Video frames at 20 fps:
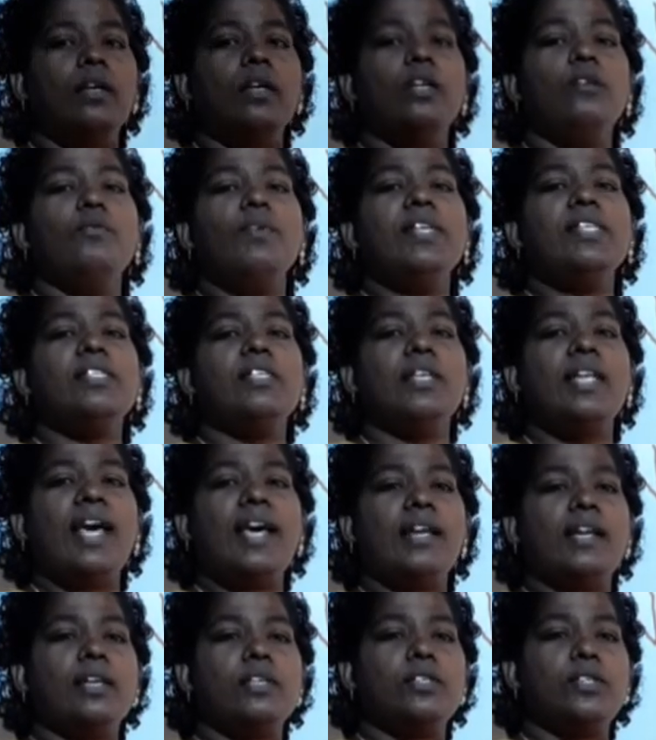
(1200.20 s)
in which
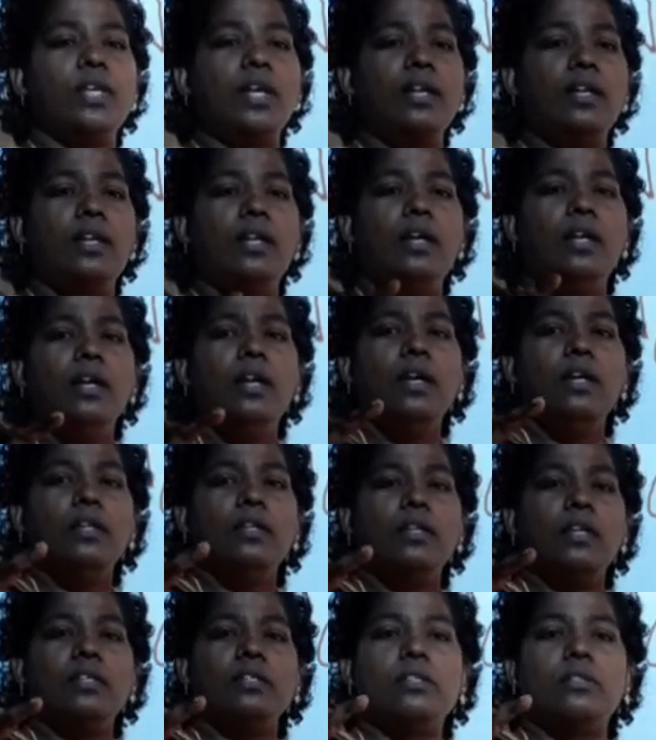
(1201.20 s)
direction
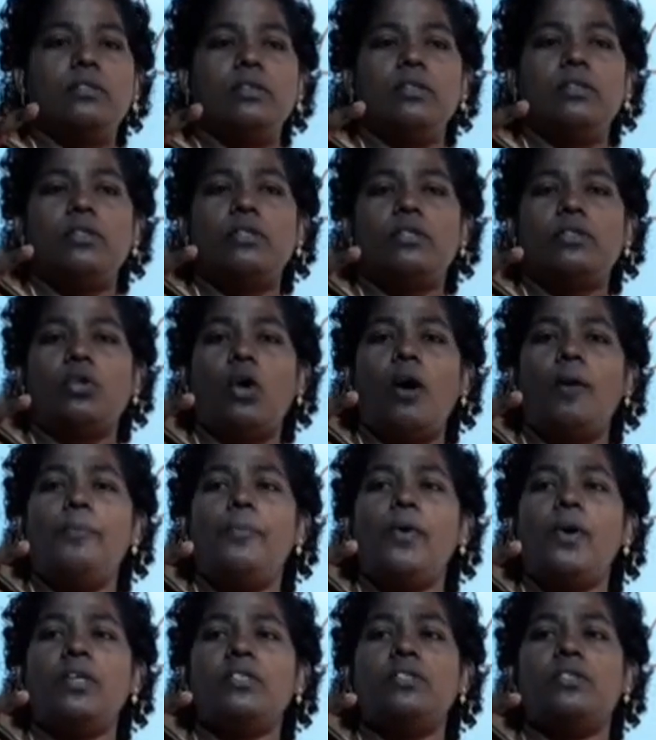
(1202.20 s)
this
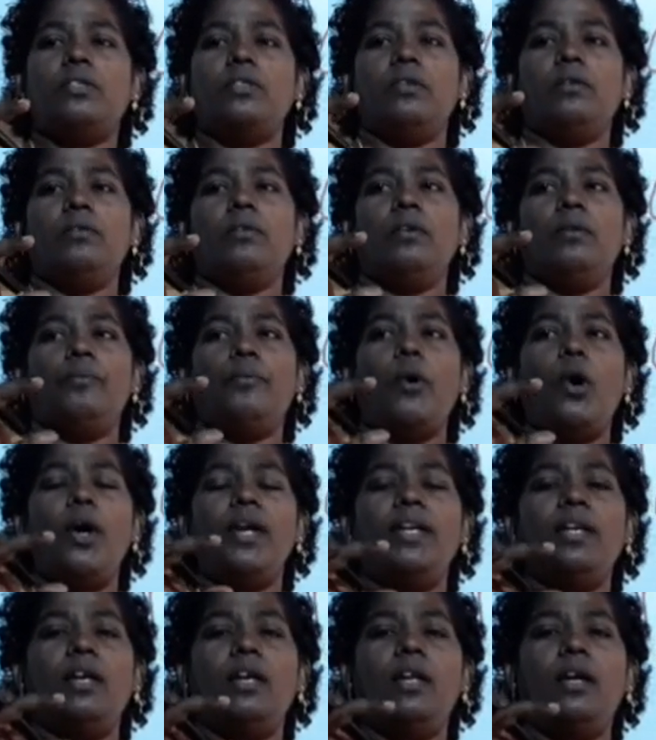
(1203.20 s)
stopwatch
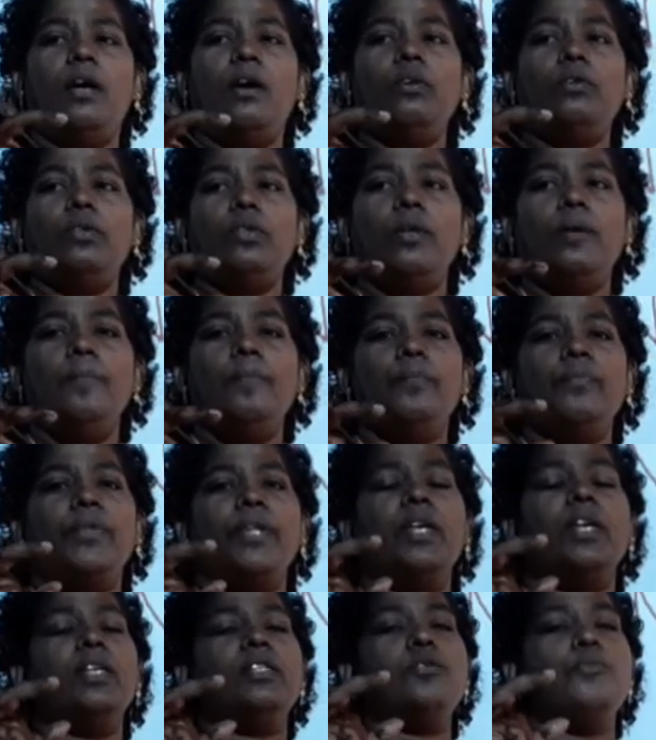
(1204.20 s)
pointed out?
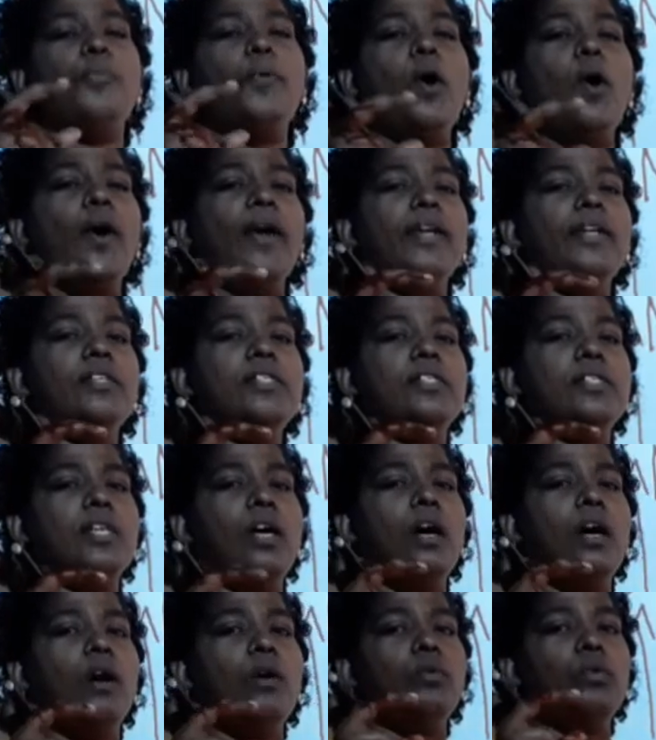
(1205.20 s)
It points
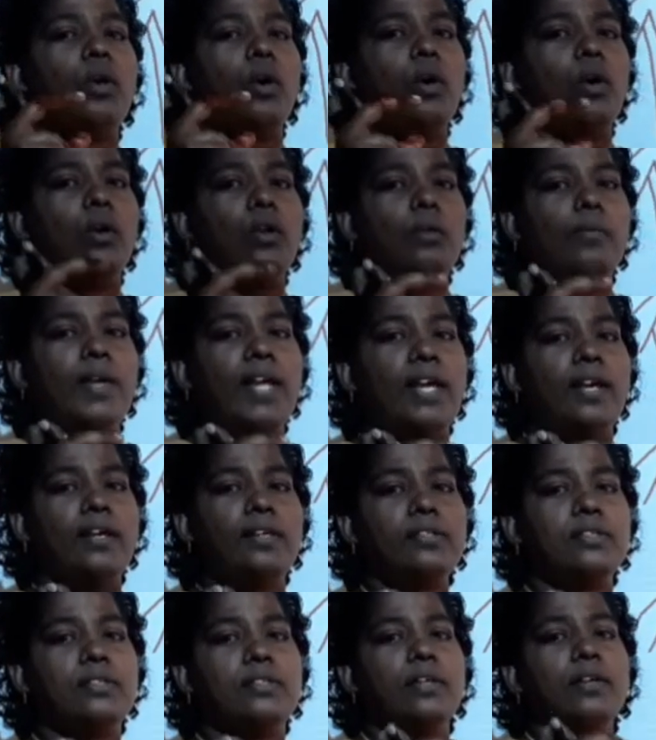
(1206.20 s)
out
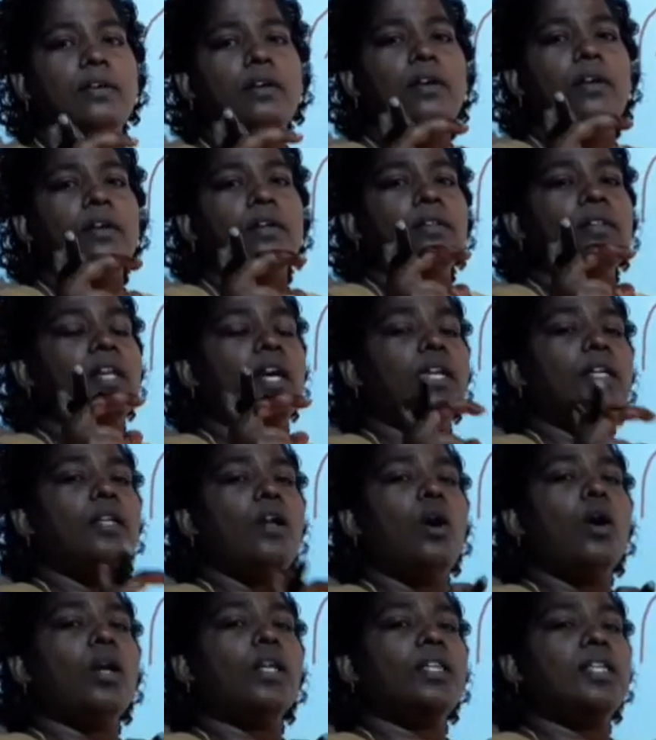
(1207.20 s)
always the
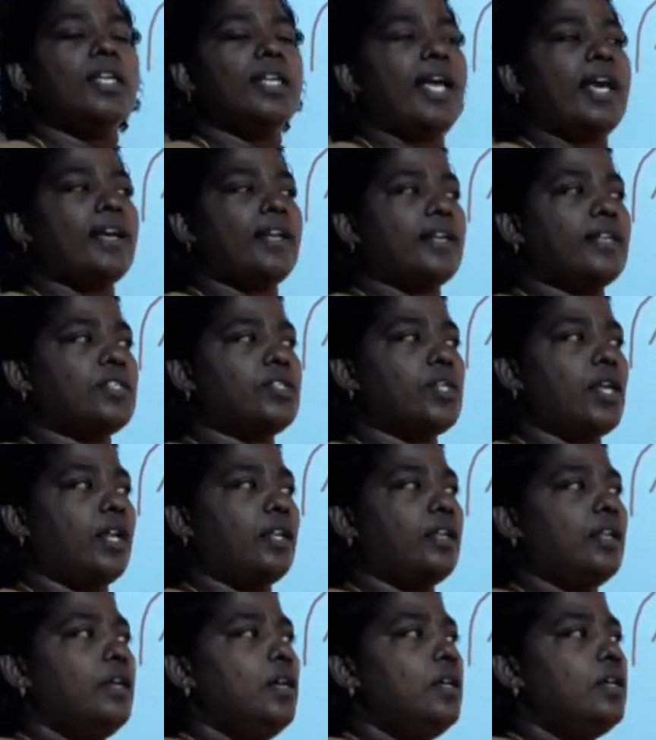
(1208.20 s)
north direction.
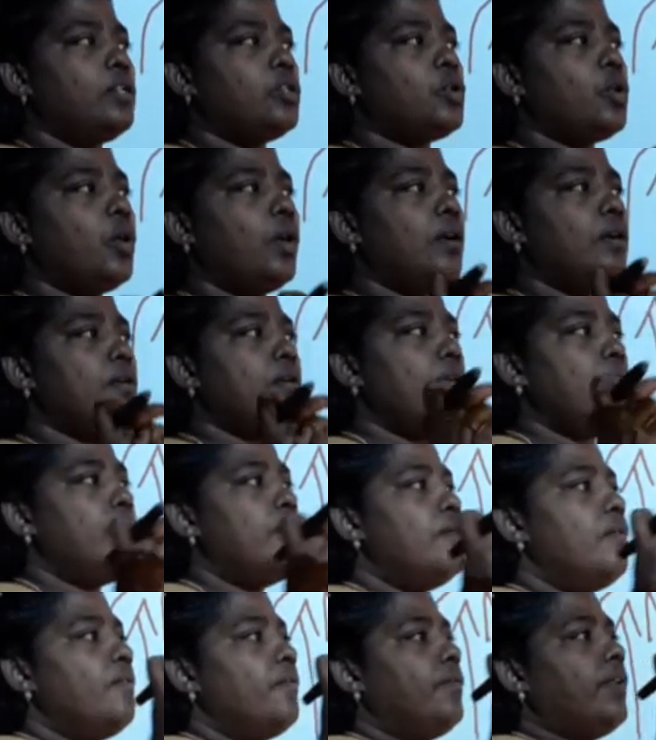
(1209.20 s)

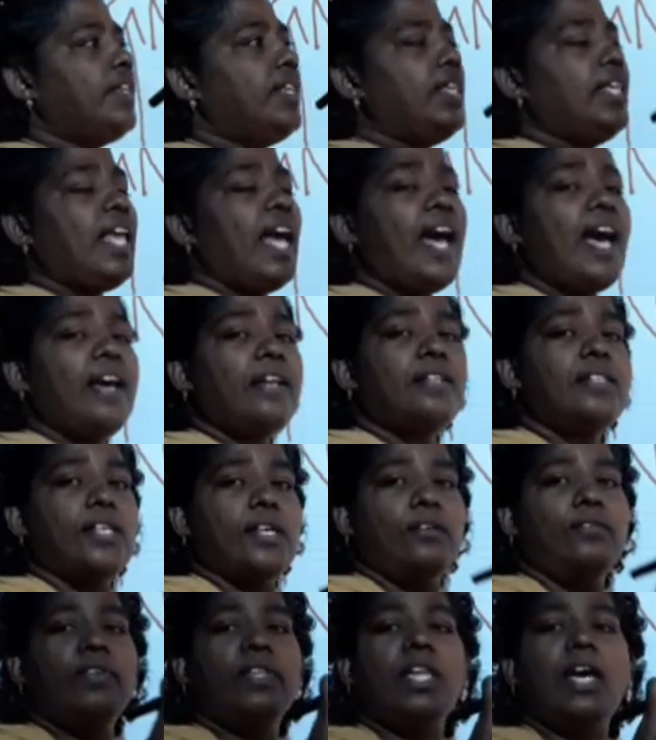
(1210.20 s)
So with the
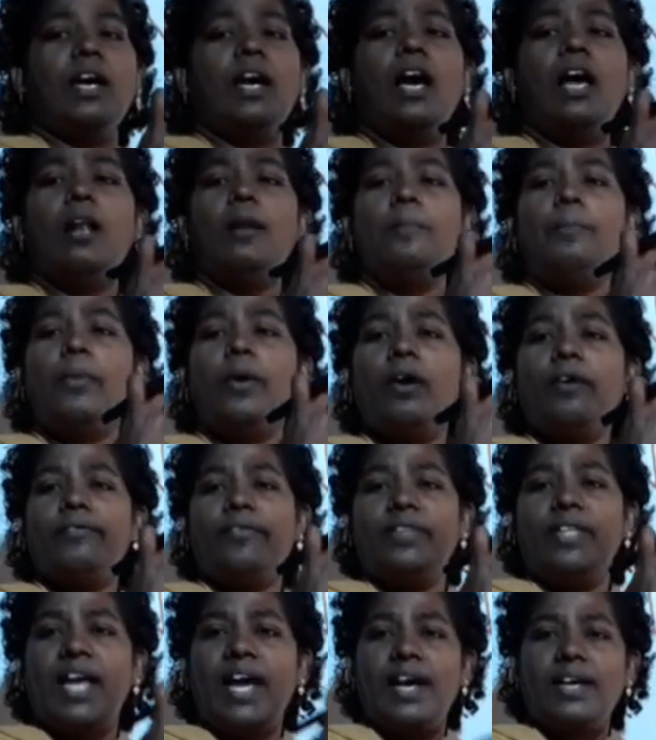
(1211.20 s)
help
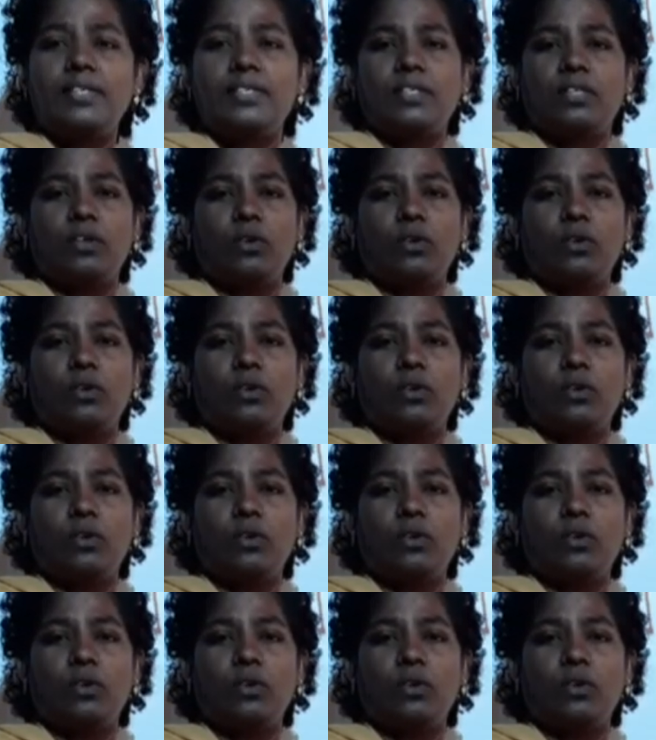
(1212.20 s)
of that